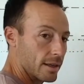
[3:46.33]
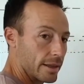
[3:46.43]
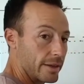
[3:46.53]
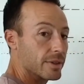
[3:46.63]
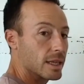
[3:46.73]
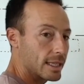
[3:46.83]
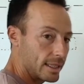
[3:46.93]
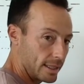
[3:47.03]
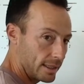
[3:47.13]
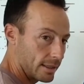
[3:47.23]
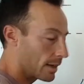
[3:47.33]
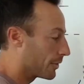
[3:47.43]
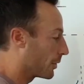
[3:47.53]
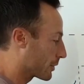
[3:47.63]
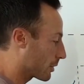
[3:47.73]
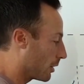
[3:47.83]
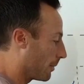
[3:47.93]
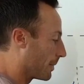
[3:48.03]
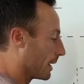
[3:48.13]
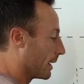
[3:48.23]
the validity of the
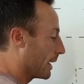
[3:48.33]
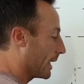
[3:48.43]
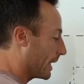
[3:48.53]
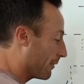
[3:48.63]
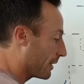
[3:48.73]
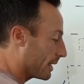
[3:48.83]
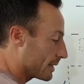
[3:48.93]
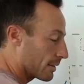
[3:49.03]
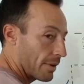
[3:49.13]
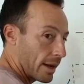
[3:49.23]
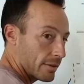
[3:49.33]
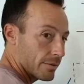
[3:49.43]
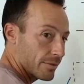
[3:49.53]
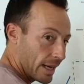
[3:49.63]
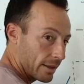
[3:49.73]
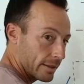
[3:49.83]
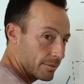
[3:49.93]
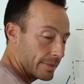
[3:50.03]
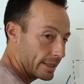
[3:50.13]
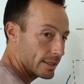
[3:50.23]
withdrawal. And if it is in fact valid,
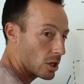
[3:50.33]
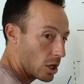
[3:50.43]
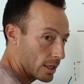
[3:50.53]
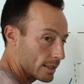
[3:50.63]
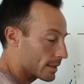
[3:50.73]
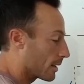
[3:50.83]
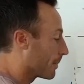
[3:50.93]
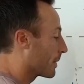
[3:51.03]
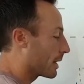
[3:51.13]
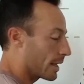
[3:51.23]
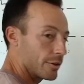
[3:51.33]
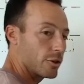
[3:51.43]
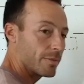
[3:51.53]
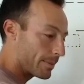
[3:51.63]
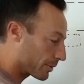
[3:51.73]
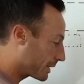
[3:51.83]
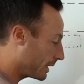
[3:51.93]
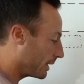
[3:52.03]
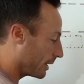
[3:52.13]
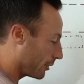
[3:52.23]
meaning it's honest, then you may
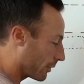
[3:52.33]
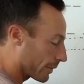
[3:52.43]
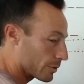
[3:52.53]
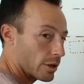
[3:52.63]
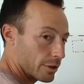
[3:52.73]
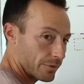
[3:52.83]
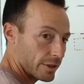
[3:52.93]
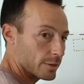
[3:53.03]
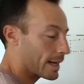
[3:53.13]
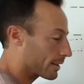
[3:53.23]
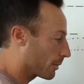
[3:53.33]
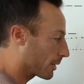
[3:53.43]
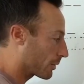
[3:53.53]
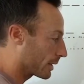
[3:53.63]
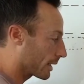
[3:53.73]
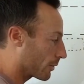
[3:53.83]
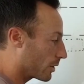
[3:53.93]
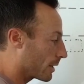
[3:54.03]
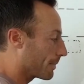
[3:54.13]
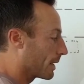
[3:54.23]
proceed and you can withdraw your funds back to the Bitcoin layer
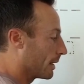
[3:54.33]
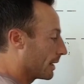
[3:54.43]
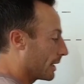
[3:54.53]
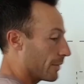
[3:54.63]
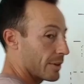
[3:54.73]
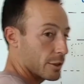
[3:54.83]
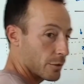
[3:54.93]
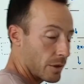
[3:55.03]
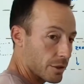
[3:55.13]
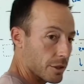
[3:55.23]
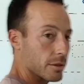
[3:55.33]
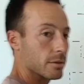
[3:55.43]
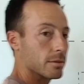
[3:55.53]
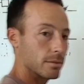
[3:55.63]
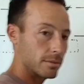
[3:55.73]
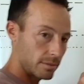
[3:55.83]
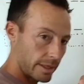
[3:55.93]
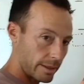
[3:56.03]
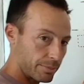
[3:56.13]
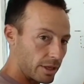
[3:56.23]
1. If it is false,
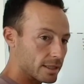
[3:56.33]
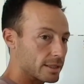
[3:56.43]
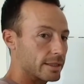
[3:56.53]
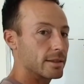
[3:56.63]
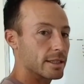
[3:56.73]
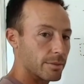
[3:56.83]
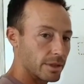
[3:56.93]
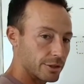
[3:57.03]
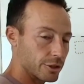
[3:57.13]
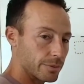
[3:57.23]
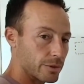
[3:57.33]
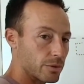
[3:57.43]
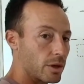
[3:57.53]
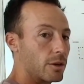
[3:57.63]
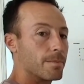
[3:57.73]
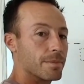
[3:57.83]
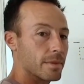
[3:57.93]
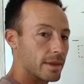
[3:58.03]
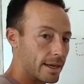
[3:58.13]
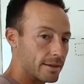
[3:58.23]
it blocks it, it's a malicious withdrawal,
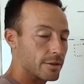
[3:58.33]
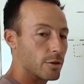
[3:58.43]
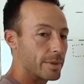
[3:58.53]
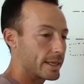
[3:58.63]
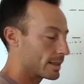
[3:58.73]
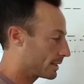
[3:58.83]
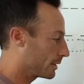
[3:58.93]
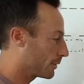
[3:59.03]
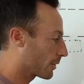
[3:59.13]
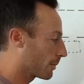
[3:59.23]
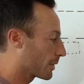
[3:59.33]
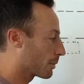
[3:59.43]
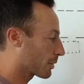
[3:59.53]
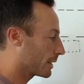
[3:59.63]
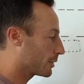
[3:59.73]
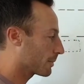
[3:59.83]
then nobody can steal from the bridge.